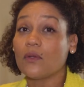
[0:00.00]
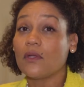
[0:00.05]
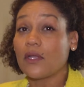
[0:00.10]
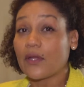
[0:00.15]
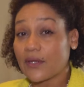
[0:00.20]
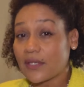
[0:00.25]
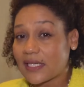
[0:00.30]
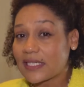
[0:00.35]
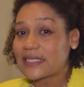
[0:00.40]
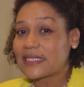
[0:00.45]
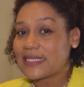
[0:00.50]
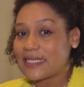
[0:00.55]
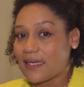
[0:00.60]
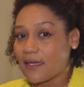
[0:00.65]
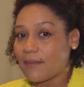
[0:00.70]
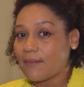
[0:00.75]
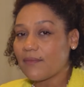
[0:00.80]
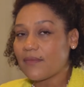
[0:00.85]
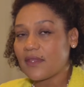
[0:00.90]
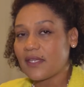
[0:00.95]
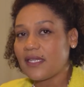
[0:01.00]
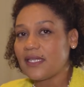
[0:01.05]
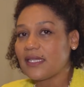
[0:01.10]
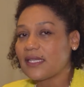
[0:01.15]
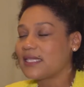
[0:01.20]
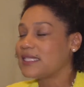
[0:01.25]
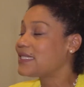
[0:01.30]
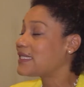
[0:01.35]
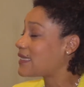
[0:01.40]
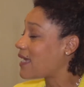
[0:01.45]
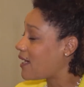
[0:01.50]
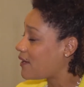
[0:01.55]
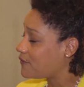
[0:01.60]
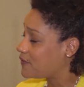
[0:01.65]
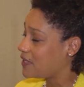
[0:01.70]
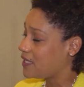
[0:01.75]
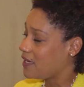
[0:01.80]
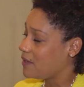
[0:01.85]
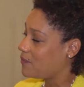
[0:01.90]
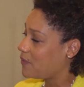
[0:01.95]
learning team, the, the staff
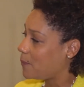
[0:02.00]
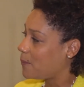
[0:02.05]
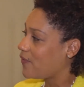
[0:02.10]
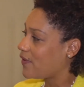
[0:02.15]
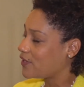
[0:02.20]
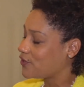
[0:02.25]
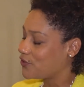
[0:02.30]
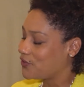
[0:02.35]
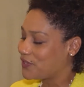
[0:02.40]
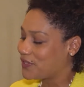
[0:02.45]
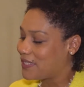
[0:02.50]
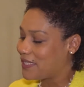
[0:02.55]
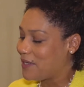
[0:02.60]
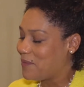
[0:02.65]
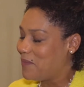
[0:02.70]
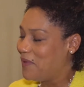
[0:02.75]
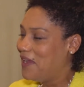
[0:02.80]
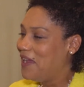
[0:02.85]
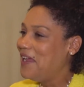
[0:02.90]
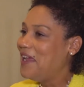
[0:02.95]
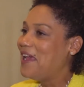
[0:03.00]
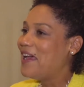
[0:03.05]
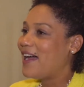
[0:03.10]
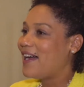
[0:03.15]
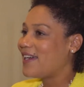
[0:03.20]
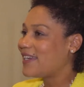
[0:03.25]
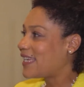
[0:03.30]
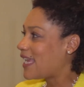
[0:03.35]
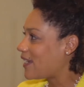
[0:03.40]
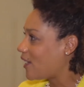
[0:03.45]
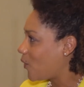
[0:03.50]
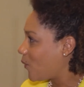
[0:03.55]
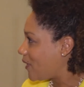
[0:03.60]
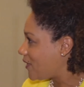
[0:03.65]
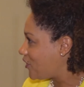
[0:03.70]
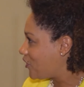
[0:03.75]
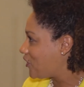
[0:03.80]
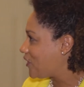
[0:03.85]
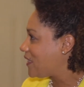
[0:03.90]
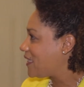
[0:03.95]
team, the professional team, uh, getting
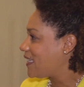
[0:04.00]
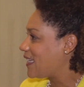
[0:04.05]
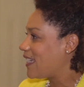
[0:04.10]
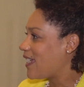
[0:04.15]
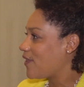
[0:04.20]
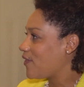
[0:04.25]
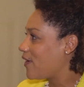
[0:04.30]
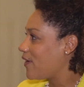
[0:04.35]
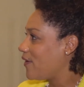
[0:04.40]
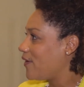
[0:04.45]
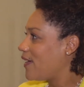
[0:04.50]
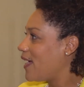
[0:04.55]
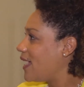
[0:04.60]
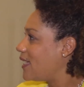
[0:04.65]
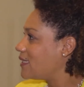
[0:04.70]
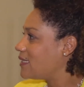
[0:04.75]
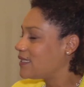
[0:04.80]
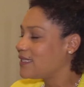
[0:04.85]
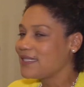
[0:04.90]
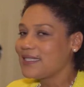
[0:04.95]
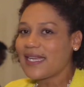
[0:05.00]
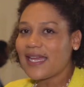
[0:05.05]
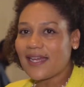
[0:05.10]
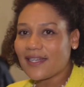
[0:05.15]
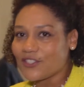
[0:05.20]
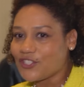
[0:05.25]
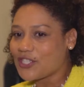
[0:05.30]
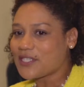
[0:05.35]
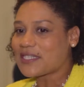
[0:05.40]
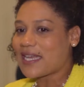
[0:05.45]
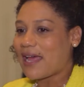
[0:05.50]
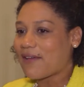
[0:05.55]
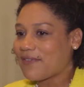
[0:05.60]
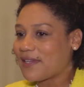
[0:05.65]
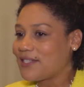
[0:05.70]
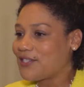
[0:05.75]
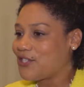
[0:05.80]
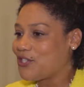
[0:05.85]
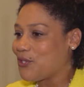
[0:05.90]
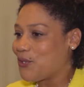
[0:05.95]
questions together, and yeah, just
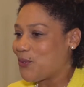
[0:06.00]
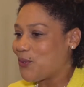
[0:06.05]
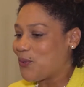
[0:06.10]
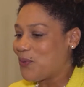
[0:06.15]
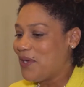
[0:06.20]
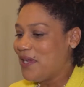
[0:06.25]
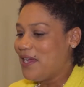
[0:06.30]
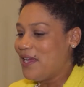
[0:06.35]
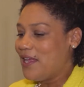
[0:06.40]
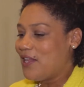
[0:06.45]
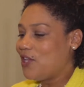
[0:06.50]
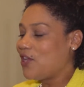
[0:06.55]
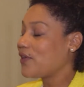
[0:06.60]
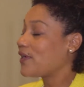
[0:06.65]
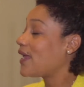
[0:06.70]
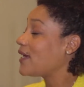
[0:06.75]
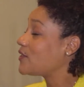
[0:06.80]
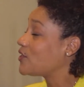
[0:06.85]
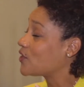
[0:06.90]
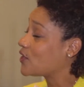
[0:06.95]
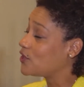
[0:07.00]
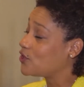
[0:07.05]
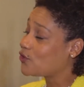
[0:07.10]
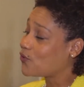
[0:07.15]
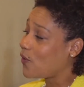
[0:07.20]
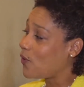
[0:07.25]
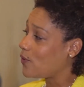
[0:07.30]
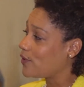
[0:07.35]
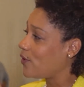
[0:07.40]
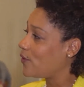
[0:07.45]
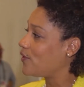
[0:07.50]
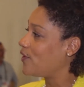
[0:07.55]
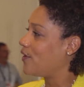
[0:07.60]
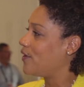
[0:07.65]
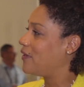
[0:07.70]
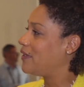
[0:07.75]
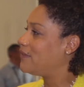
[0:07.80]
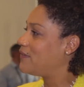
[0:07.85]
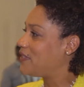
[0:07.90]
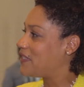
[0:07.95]
having to learn how to control your
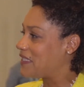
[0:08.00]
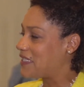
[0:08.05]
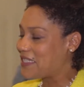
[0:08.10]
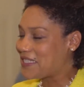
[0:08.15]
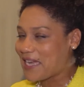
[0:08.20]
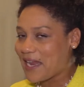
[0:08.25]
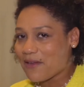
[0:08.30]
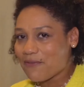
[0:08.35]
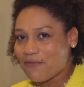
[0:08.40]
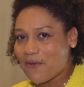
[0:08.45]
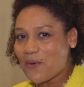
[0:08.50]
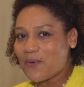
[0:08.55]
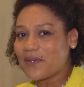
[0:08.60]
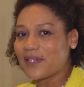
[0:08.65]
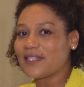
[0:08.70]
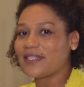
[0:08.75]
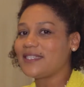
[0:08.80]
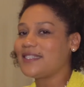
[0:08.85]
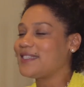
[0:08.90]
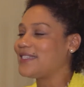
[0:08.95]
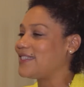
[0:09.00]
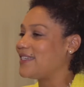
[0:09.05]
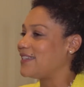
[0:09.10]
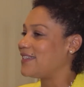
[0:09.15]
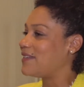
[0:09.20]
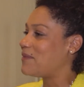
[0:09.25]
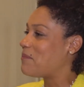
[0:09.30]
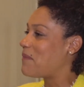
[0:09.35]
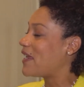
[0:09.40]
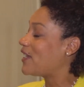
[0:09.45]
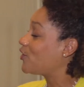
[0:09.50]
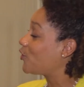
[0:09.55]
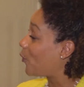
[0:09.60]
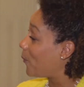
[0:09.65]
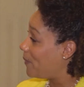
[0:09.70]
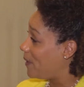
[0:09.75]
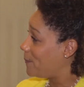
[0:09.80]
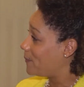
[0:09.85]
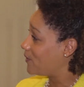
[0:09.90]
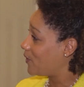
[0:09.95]
nerves and stay focused and make sure
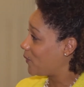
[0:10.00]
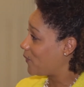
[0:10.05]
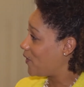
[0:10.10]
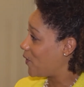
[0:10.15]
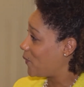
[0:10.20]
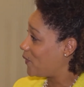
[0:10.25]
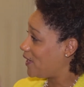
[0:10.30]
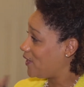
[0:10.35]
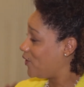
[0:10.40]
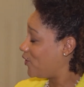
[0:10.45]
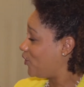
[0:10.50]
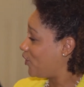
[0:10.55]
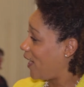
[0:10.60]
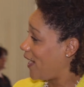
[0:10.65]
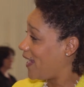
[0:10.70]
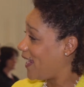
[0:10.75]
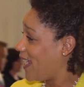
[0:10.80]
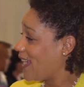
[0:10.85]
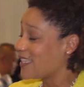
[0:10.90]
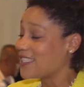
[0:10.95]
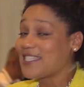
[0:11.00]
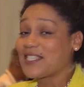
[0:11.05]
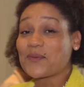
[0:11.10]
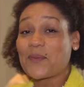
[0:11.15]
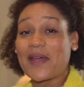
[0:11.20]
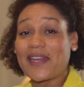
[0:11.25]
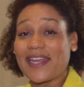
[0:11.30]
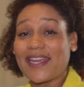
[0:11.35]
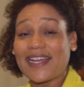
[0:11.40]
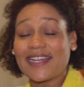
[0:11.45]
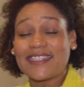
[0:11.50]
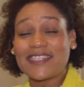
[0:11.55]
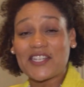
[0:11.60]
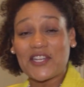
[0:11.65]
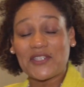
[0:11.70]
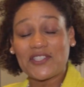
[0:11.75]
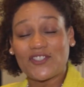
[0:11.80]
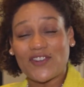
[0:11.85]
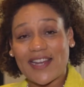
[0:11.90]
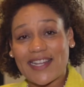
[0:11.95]
people don't know that you're shaking and sweating under
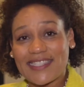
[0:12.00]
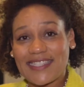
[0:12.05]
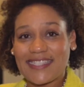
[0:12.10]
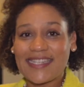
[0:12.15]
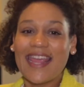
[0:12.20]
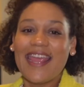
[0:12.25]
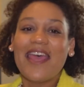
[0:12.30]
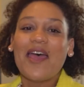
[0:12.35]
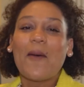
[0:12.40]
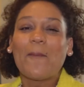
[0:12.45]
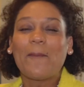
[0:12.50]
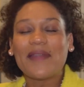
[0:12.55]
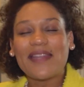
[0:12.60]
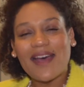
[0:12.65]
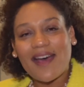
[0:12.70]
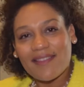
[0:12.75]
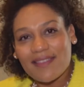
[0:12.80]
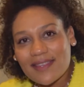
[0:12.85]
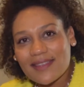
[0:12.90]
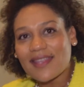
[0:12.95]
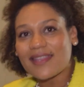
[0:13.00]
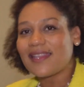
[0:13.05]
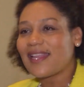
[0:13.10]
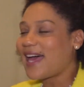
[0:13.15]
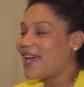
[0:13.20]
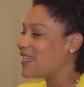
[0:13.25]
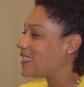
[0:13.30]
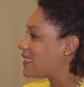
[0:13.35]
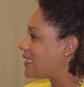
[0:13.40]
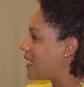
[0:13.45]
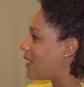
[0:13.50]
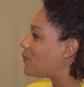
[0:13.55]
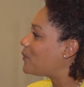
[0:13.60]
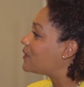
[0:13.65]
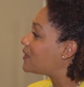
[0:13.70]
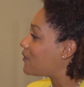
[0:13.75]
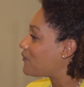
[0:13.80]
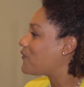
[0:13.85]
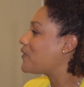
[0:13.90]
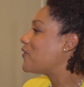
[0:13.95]
your dress. But other than that, it
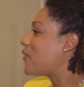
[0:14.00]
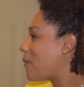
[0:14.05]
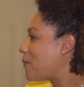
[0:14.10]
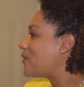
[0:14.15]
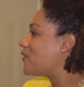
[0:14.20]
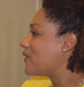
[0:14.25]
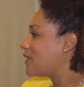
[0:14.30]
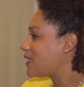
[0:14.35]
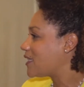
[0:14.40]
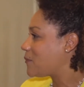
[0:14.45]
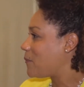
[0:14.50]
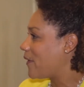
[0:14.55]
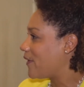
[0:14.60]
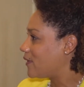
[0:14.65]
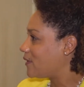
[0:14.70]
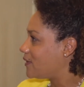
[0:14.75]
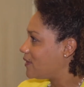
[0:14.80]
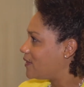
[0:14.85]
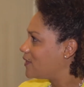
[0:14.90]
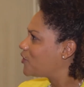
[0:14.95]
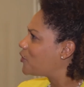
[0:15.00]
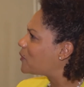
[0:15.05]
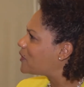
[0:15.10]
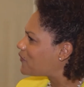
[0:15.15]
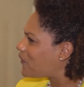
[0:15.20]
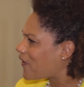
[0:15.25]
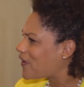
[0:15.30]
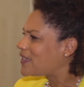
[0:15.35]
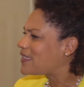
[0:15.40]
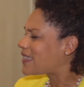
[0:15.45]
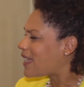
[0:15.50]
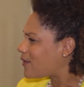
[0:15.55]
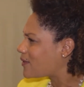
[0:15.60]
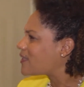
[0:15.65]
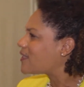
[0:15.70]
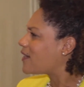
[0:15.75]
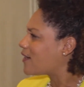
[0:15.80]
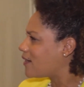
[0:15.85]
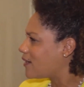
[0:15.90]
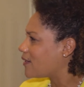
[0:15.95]
was a phenomenal experience. She was very down
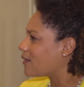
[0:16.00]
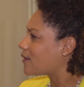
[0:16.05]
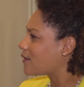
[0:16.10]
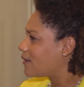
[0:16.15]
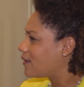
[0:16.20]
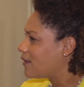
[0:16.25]
to earth.